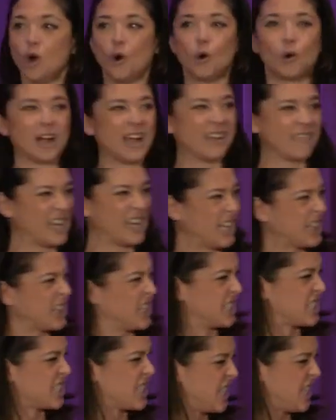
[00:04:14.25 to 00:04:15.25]
Or I've got
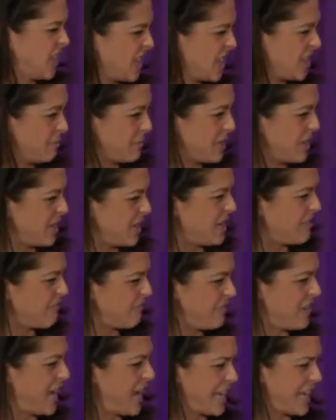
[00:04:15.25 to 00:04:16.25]
this thing if
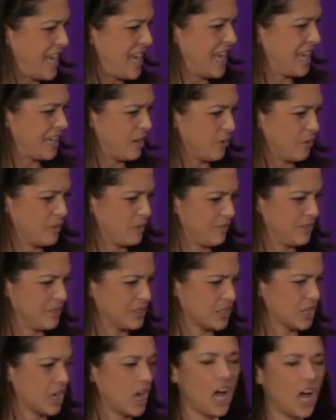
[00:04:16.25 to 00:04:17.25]
I can't get rid of
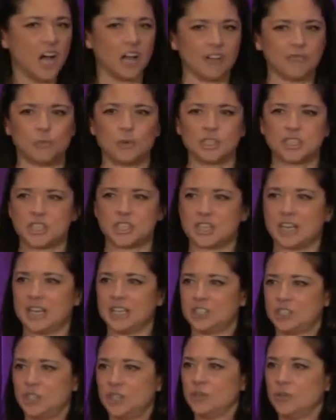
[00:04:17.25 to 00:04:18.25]
this cough, what should
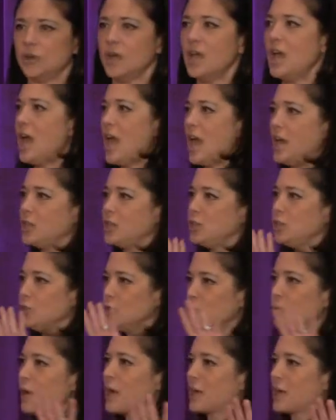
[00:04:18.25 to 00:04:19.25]
I do? And
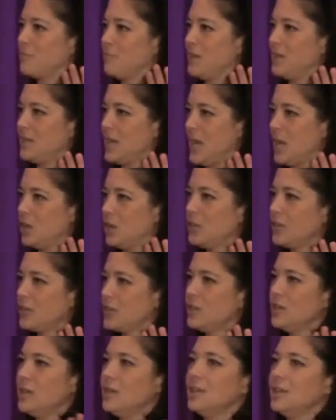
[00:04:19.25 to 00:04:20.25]
you recommend health
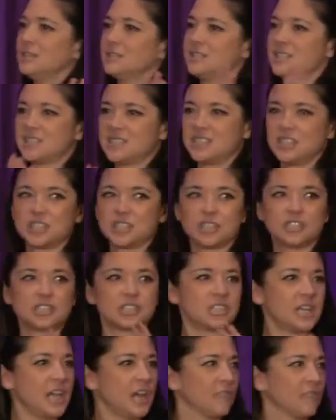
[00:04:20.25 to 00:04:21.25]

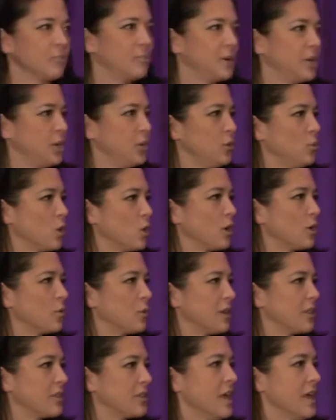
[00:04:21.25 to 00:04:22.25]
decisions to everybody you work
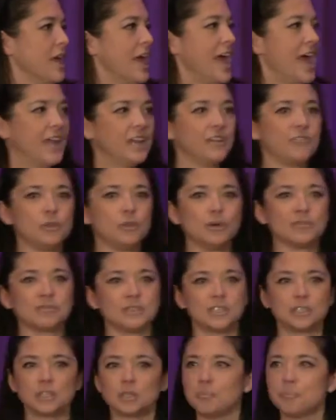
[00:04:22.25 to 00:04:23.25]
with. And if you have
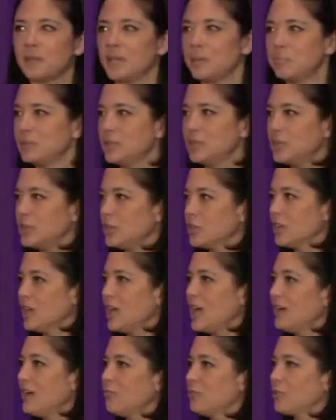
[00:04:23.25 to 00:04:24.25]
little people in your
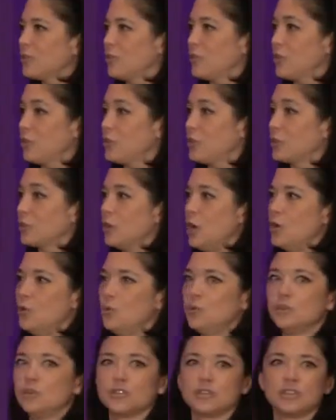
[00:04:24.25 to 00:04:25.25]
life, whether they're your
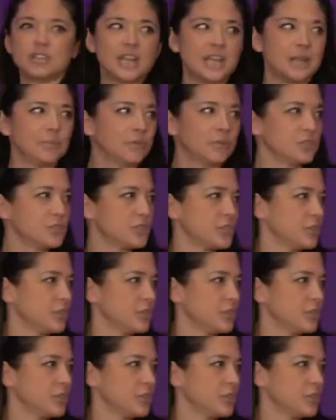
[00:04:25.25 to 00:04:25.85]
own or the neighbors